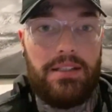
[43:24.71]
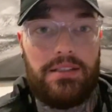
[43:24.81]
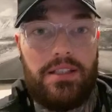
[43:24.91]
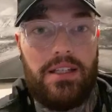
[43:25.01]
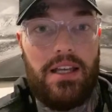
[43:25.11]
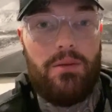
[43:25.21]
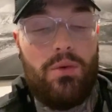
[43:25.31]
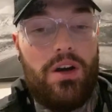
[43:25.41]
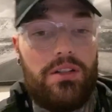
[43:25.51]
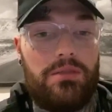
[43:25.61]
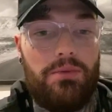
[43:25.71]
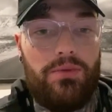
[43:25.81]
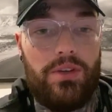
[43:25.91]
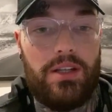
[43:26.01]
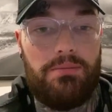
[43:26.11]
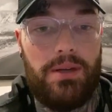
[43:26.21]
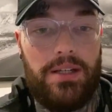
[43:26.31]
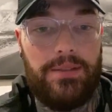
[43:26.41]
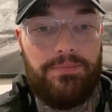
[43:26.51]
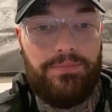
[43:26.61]
It's going to get worse before it gets
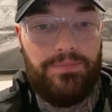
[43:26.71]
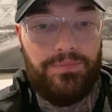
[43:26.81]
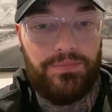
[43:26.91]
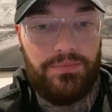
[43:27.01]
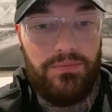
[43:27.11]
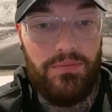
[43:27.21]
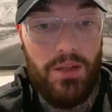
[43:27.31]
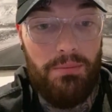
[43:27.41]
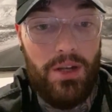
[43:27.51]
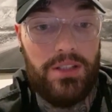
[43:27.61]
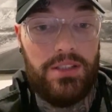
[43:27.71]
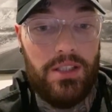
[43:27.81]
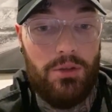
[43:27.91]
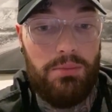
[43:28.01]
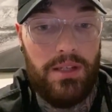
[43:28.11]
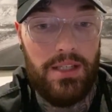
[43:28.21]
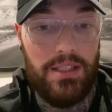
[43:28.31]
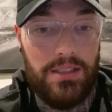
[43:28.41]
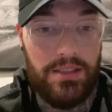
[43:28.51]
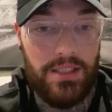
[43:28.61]
better. But still,
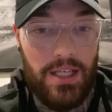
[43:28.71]
please.